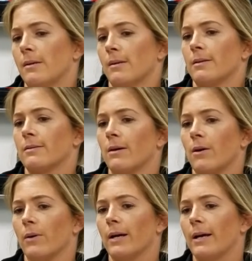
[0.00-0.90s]

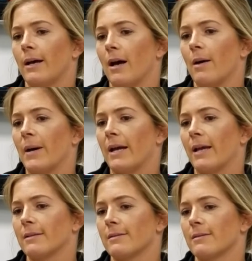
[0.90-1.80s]
So I
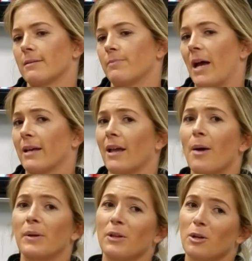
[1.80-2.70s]
guess backing up
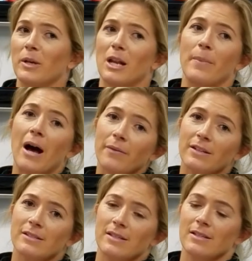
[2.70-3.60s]
a little bit about the
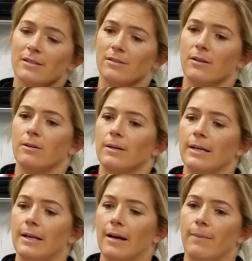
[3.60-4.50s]
disease, so
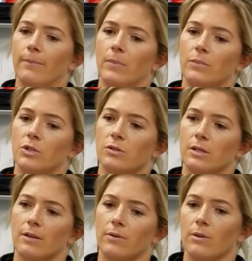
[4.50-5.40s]
just to
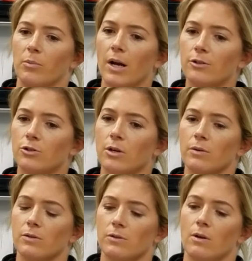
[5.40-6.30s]
give you the broad
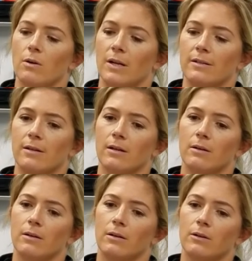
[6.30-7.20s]
strokes, so
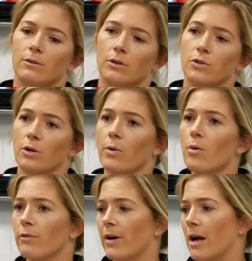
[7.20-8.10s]
there's a
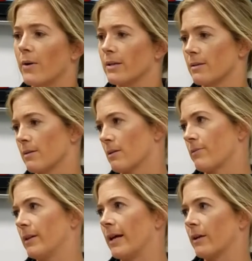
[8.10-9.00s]
coronavirus,
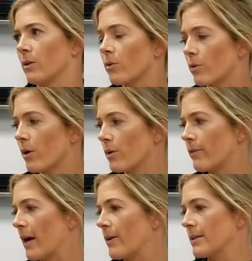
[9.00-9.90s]
feline
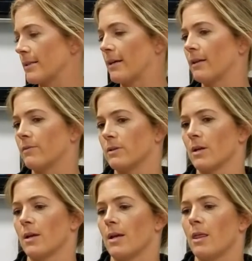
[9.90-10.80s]
coronavirus that lives
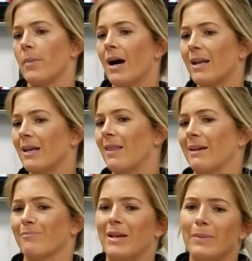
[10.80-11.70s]
in the body, like
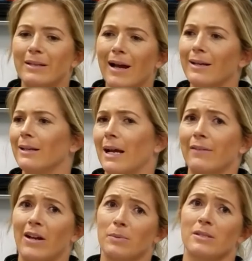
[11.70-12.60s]
maybe
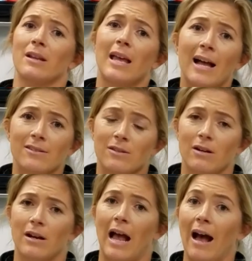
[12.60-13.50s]
90-95% of cats
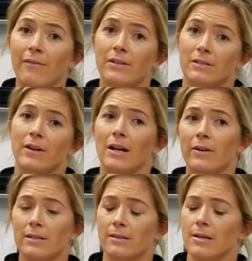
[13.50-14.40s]
have this
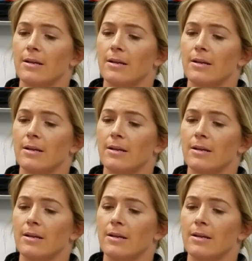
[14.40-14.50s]
virus,